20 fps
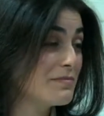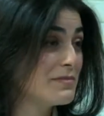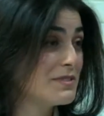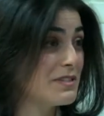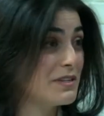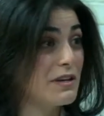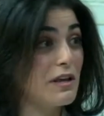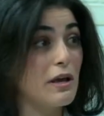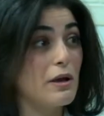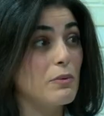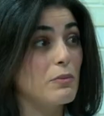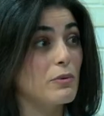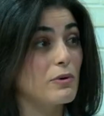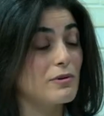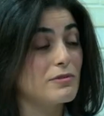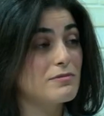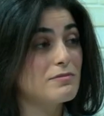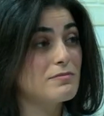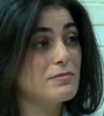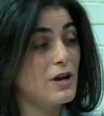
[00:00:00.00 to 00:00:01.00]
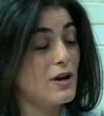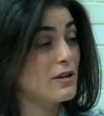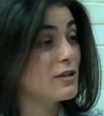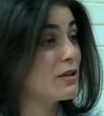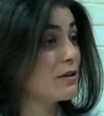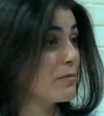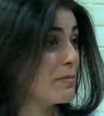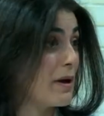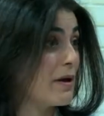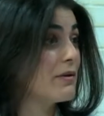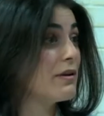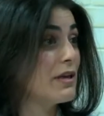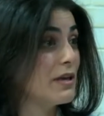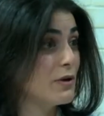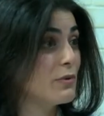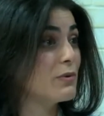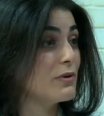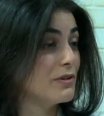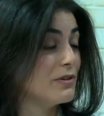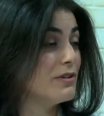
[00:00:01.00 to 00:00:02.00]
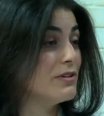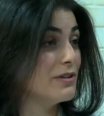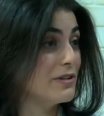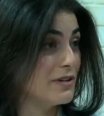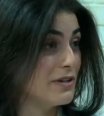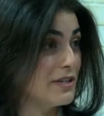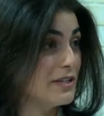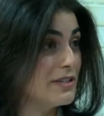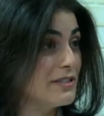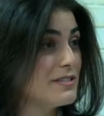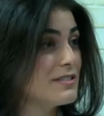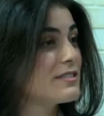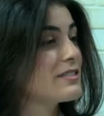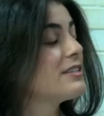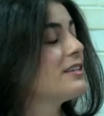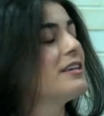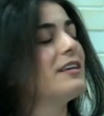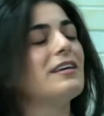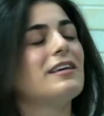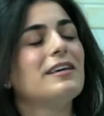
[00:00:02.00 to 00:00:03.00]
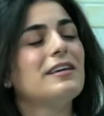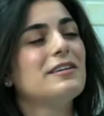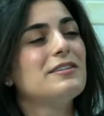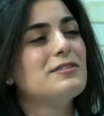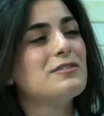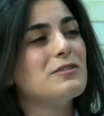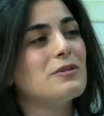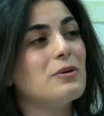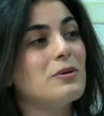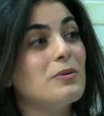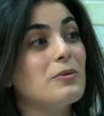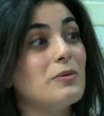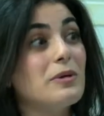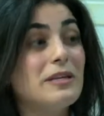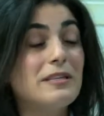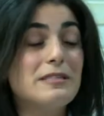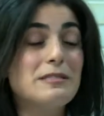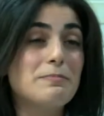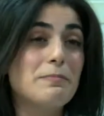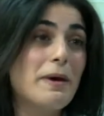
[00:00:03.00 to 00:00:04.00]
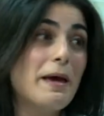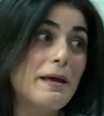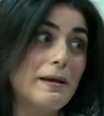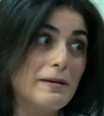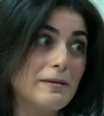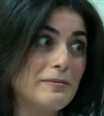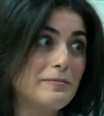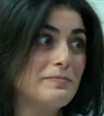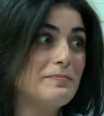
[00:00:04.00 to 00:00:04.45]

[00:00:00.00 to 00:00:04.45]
Today we're talking about inguinal hernias, so it's men.